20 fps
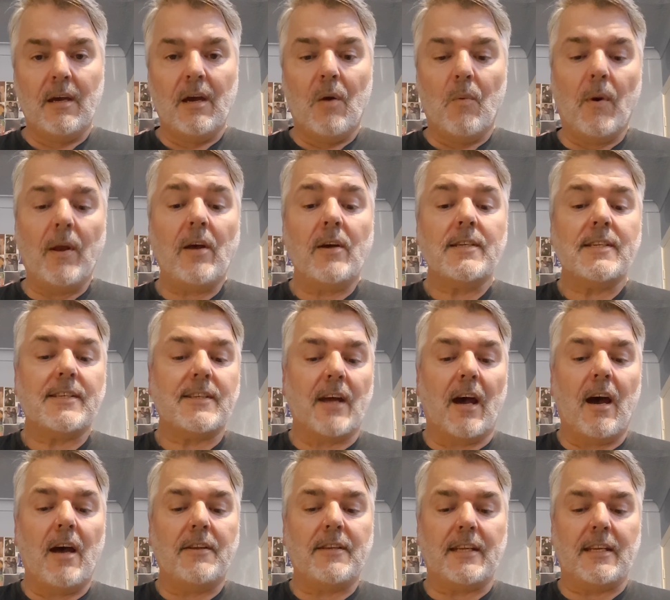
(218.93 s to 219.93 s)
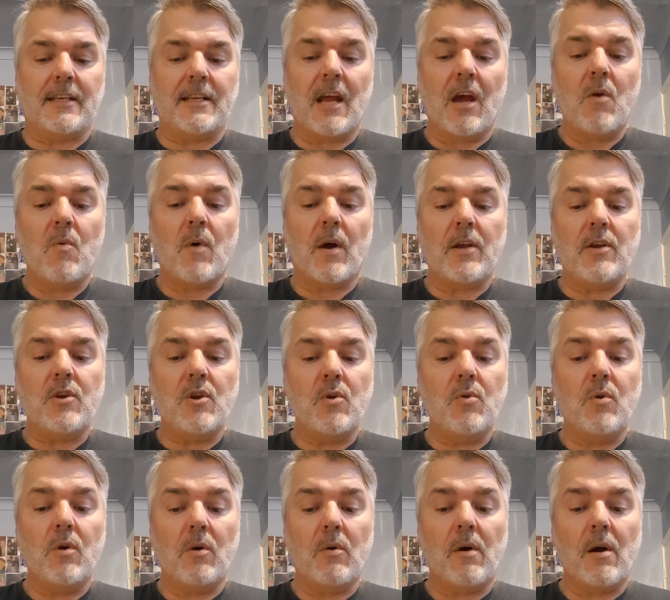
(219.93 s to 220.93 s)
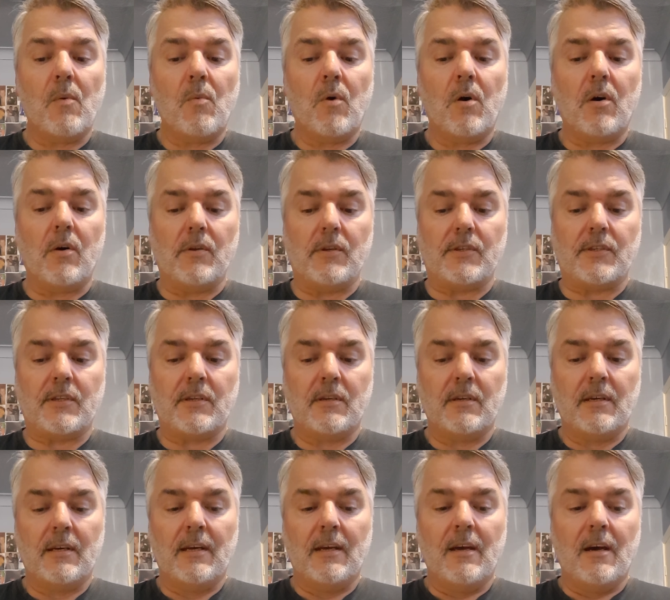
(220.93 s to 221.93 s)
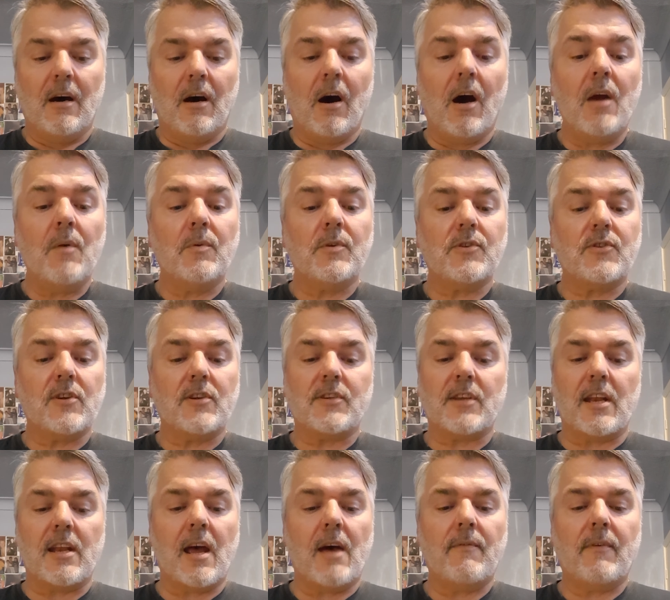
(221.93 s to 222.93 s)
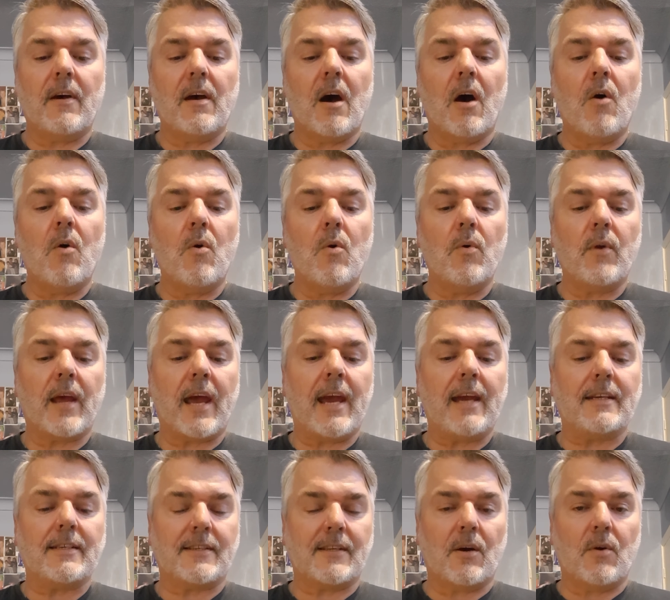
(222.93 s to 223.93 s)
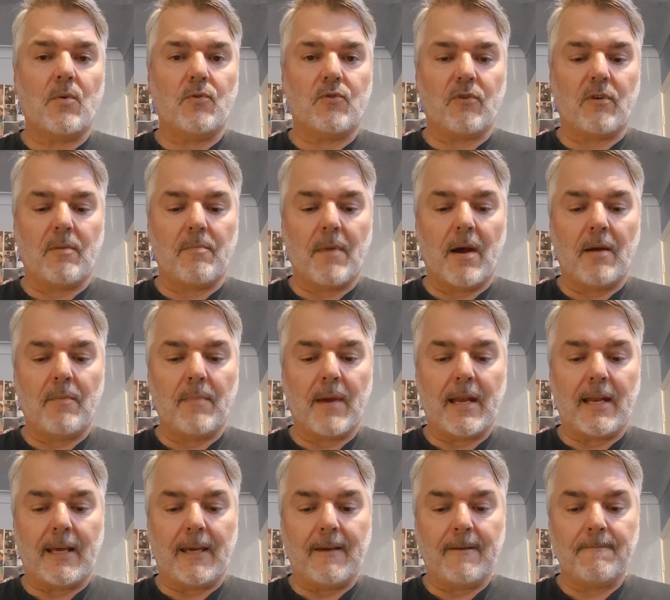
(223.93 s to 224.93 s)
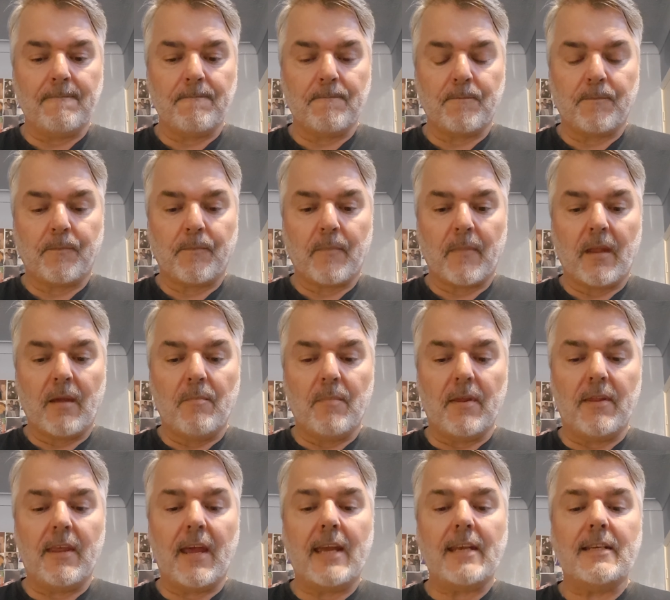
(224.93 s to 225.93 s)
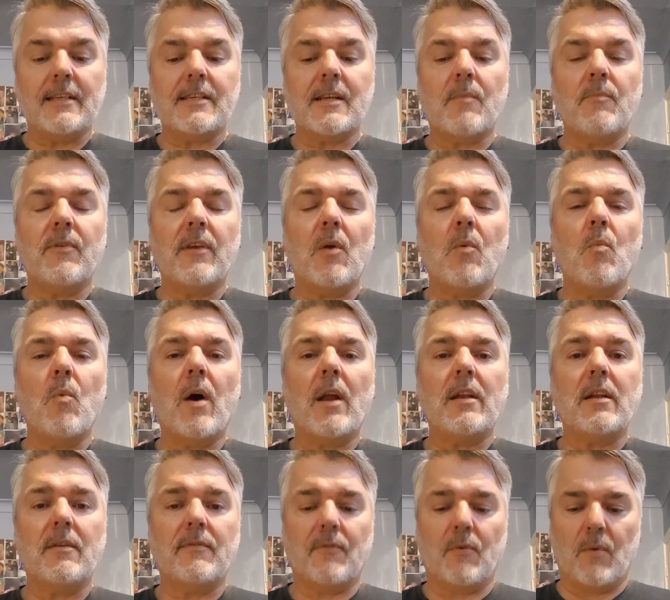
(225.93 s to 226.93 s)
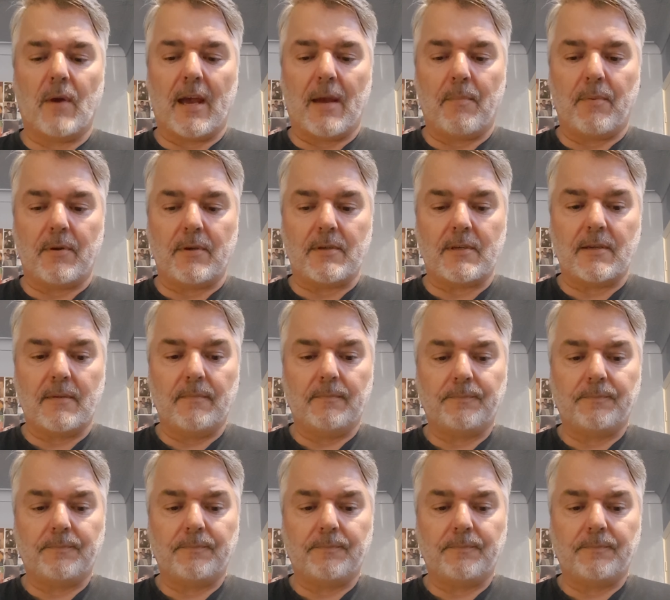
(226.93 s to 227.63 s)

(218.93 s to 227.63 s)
"When I started, no one knew who I was. I was just another old ex-soldier among many. But then something wonderful happened,